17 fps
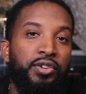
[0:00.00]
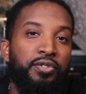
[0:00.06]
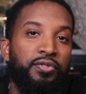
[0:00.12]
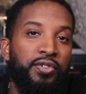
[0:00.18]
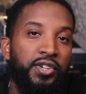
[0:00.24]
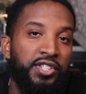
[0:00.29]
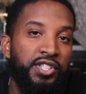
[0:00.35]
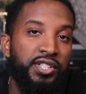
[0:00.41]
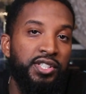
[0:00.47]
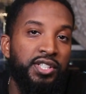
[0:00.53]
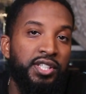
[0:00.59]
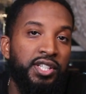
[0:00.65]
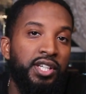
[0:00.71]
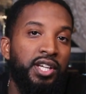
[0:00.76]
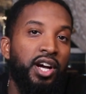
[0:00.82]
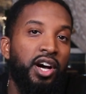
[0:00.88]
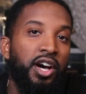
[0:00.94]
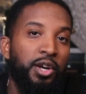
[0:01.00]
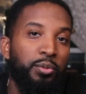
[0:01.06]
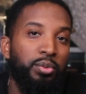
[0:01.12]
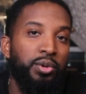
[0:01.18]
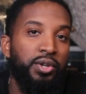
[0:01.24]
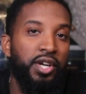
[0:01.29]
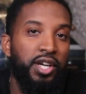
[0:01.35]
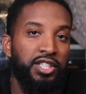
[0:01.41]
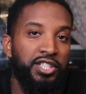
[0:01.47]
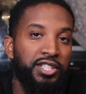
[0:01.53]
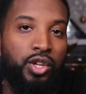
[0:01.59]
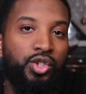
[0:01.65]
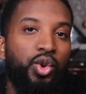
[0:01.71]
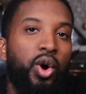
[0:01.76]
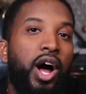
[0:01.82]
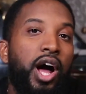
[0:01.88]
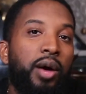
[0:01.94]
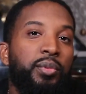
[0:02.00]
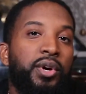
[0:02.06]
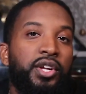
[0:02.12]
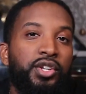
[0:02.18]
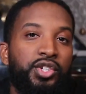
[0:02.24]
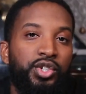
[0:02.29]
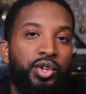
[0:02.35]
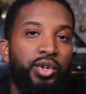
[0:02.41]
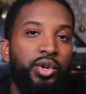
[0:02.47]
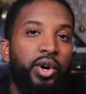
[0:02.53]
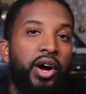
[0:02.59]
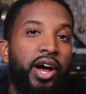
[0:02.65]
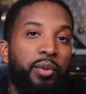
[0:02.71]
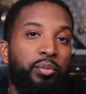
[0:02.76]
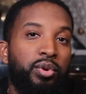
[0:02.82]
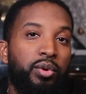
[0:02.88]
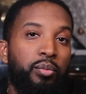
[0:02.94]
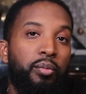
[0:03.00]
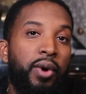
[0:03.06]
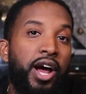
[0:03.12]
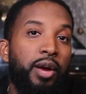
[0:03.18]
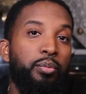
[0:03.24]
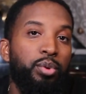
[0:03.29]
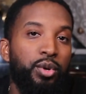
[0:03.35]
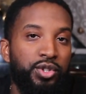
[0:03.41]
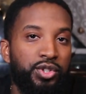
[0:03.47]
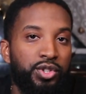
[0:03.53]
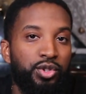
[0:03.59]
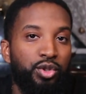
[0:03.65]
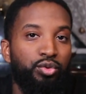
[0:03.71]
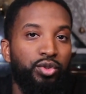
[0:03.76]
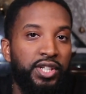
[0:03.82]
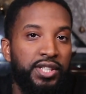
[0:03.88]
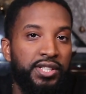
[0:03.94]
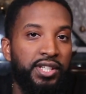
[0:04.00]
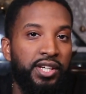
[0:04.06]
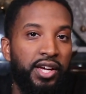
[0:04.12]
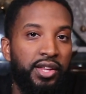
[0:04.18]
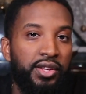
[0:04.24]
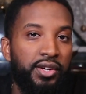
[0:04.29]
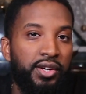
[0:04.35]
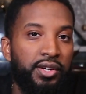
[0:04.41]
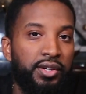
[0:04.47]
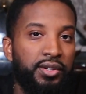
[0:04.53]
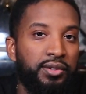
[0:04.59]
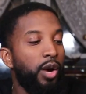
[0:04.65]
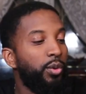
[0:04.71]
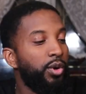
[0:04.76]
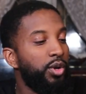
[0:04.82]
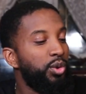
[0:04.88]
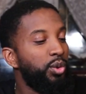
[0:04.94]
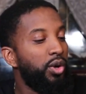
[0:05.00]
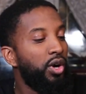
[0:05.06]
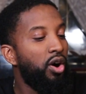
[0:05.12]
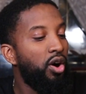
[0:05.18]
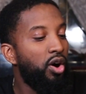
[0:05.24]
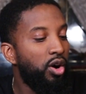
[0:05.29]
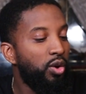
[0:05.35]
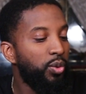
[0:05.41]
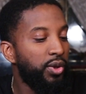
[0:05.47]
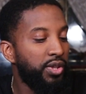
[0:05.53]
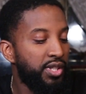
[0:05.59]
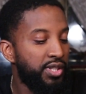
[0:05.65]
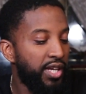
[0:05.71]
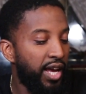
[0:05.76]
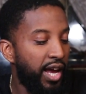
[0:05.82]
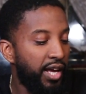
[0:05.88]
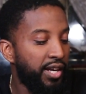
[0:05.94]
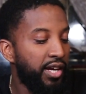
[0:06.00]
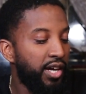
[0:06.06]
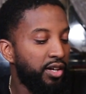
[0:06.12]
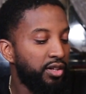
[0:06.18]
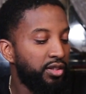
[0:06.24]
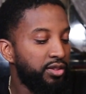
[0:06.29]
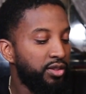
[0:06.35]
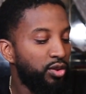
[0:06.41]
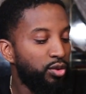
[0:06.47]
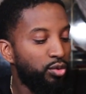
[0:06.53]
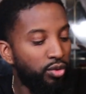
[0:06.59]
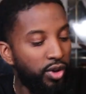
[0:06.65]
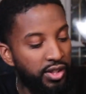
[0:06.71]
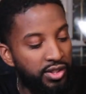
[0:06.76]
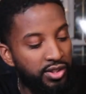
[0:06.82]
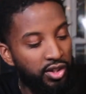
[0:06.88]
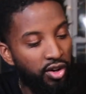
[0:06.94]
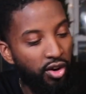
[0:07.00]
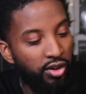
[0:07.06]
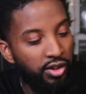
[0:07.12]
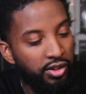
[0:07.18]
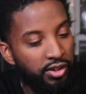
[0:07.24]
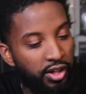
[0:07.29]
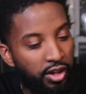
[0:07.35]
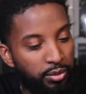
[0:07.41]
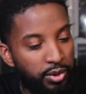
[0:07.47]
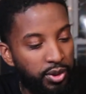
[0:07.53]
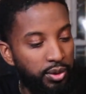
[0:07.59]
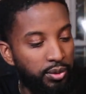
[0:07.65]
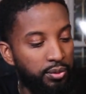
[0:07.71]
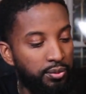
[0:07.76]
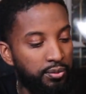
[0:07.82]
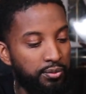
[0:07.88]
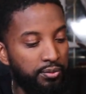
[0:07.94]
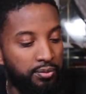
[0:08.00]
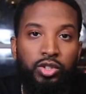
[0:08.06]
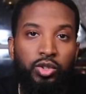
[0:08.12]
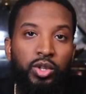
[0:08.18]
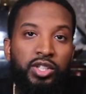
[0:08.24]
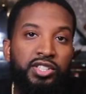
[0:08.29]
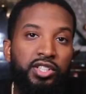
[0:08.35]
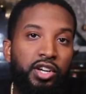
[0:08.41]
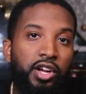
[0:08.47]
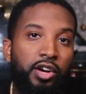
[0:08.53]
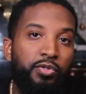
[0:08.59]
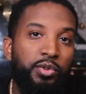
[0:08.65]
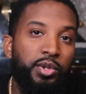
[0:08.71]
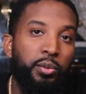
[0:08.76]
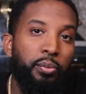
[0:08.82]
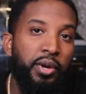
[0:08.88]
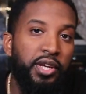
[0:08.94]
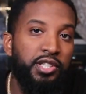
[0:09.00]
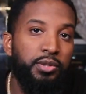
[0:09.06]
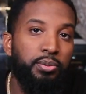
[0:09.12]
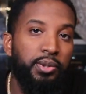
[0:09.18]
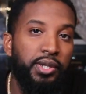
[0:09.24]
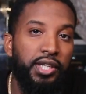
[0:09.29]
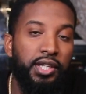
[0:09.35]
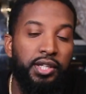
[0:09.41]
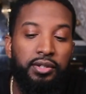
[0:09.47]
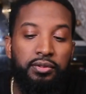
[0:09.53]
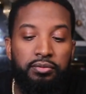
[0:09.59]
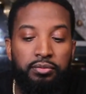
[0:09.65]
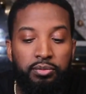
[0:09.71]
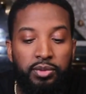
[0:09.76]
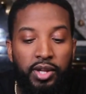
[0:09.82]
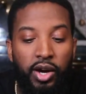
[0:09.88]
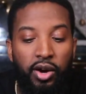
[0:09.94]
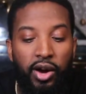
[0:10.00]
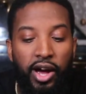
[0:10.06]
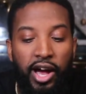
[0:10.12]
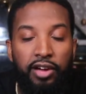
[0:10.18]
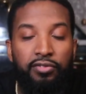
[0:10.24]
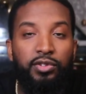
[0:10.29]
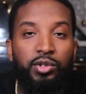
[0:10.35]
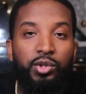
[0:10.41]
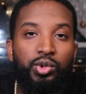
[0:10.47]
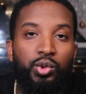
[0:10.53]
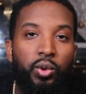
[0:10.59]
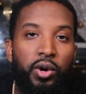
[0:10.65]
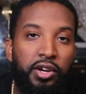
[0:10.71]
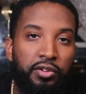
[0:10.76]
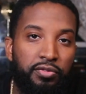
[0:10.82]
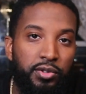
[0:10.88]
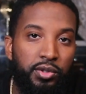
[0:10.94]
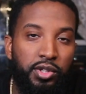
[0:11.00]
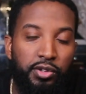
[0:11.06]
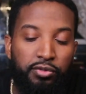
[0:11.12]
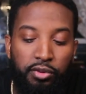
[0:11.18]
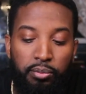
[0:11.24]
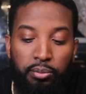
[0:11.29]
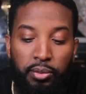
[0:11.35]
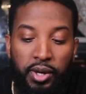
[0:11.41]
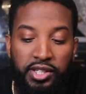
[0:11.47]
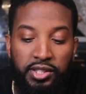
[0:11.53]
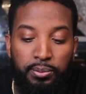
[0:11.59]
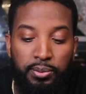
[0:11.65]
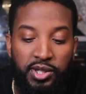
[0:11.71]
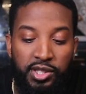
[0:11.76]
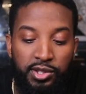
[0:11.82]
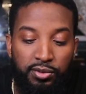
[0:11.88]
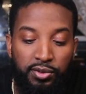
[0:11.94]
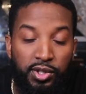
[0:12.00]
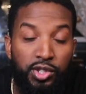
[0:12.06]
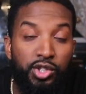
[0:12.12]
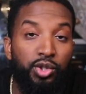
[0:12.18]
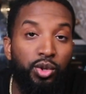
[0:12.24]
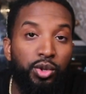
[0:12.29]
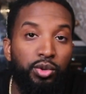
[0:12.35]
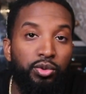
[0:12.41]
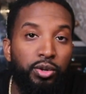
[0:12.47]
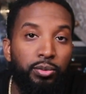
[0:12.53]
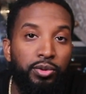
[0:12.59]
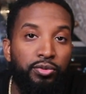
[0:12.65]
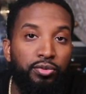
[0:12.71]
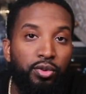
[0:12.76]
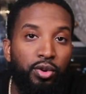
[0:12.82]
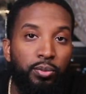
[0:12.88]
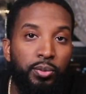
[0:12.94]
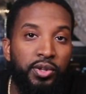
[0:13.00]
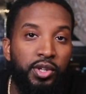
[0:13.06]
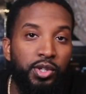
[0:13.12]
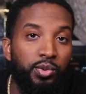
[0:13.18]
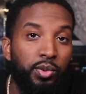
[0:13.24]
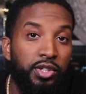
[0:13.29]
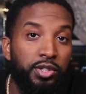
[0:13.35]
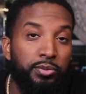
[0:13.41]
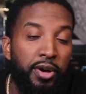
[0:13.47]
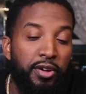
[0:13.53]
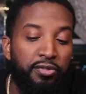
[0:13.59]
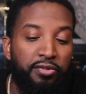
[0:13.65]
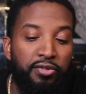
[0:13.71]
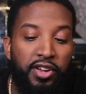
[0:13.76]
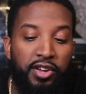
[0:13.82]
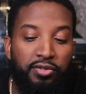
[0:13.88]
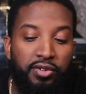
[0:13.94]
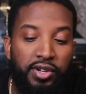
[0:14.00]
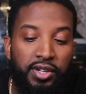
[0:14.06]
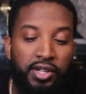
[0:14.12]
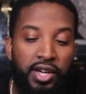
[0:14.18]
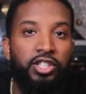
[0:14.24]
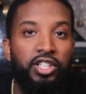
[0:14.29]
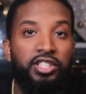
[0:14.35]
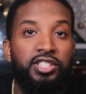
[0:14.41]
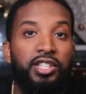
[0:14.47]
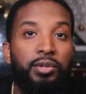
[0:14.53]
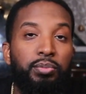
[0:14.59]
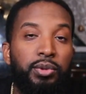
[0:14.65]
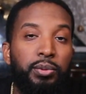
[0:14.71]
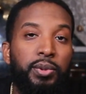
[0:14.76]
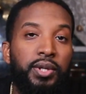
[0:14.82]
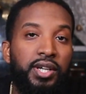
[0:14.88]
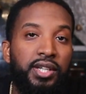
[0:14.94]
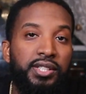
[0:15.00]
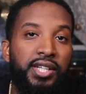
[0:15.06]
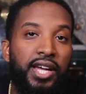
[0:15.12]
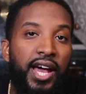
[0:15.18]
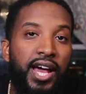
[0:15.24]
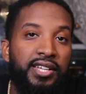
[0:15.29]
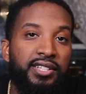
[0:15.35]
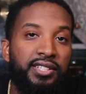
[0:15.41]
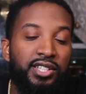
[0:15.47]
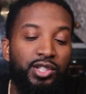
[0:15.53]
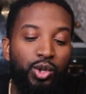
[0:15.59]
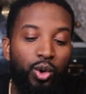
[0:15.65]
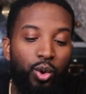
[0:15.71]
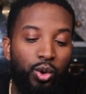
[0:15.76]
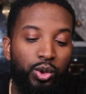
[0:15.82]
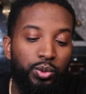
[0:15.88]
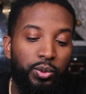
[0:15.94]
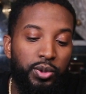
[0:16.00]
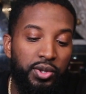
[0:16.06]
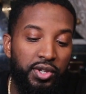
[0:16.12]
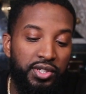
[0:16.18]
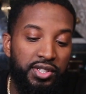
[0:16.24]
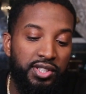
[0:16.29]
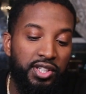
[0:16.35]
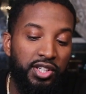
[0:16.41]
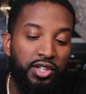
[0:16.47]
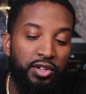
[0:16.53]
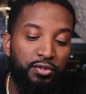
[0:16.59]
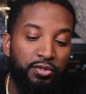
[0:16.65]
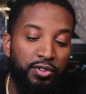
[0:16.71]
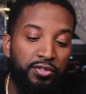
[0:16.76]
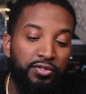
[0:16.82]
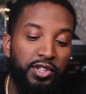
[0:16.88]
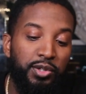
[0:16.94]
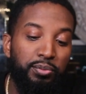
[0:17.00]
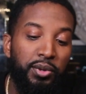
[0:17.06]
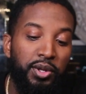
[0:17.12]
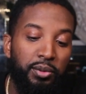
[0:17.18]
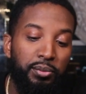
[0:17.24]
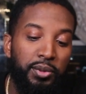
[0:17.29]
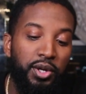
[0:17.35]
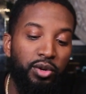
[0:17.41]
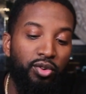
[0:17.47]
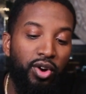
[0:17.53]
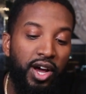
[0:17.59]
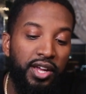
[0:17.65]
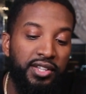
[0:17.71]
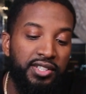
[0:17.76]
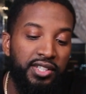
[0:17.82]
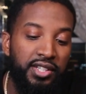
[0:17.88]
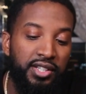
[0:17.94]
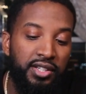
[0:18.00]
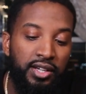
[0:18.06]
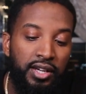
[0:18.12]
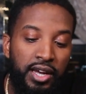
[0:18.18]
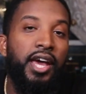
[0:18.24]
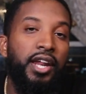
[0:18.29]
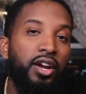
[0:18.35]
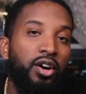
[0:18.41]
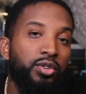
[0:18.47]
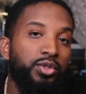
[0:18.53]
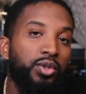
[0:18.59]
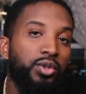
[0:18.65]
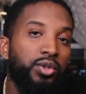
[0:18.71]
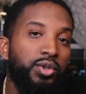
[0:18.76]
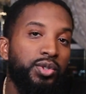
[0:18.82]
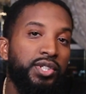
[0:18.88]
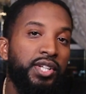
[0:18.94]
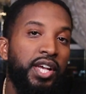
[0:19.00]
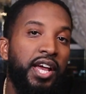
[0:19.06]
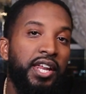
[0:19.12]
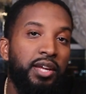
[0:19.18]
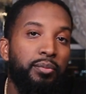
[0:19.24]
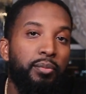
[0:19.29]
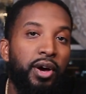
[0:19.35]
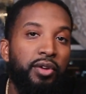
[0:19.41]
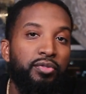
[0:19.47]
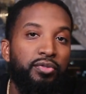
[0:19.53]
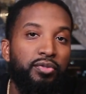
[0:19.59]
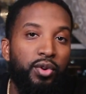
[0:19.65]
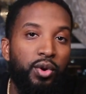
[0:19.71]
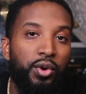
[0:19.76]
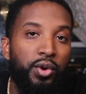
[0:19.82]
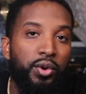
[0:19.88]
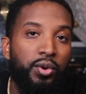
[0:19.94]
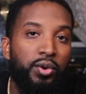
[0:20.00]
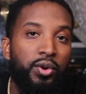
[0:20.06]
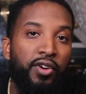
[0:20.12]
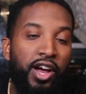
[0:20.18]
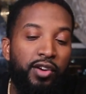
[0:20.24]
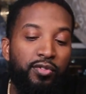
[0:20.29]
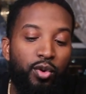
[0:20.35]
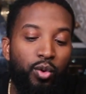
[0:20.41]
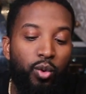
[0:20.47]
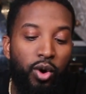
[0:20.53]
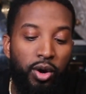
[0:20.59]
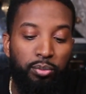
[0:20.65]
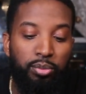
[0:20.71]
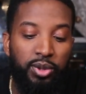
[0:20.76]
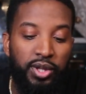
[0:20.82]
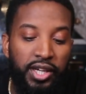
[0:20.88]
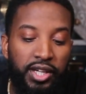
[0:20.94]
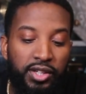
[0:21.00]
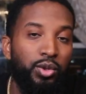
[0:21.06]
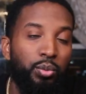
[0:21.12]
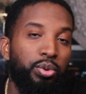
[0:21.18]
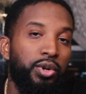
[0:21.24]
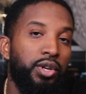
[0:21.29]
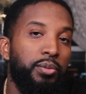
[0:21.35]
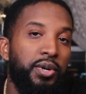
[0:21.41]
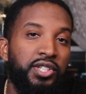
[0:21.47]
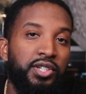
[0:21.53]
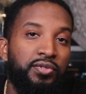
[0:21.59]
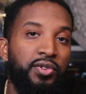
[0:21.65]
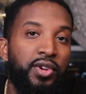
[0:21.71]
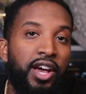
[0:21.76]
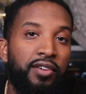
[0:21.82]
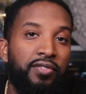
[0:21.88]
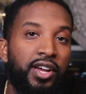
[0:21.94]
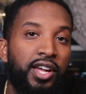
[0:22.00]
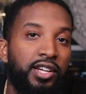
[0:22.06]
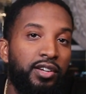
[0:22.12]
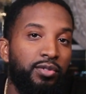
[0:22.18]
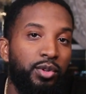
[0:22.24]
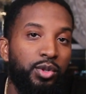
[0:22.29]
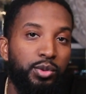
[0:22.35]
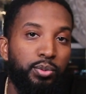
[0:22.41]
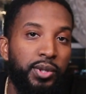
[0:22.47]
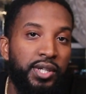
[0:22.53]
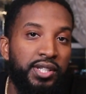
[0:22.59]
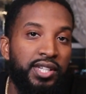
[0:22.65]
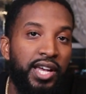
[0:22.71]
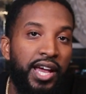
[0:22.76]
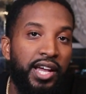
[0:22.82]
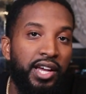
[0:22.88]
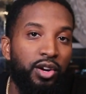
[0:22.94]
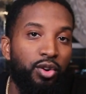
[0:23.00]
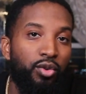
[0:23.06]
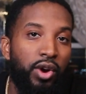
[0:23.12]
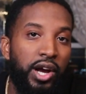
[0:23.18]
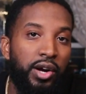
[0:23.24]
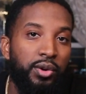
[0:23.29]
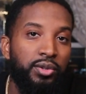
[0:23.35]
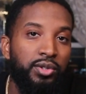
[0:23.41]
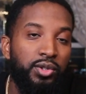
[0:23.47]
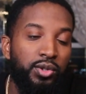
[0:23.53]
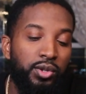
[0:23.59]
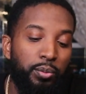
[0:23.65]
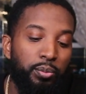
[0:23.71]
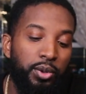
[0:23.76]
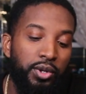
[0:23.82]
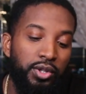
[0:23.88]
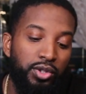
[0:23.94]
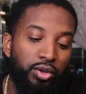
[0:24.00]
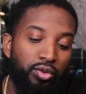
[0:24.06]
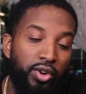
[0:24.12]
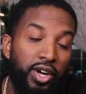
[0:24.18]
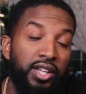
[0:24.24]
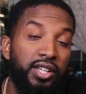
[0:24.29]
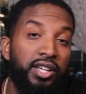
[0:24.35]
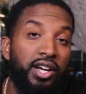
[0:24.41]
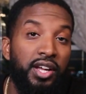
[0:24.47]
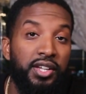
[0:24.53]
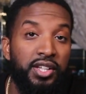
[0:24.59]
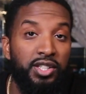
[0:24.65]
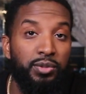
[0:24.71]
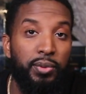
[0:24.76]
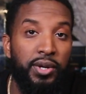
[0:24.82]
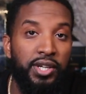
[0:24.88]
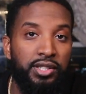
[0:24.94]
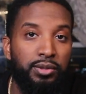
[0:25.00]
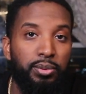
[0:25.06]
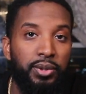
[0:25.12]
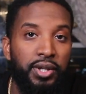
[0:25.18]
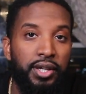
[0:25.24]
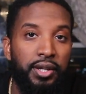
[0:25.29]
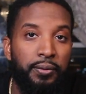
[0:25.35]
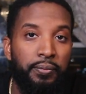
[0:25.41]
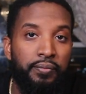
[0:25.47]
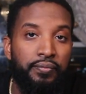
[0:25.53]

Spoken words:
efficiency on a production. So I'm gonna show you how I put my personal rig together. And we're gonna do it all with this handheld RED Scarlet-W. So let's start off with the base plate. Now I've used quite a few different base plates for a shoulder rig before, but this one is my favorite. Just simply because it has these holes where you can stick your 15mm rods in, and it also uses any MANFROTTO 501 plate. So pretty much if you have any of those plates hanging around, you can put it directly on this base plate.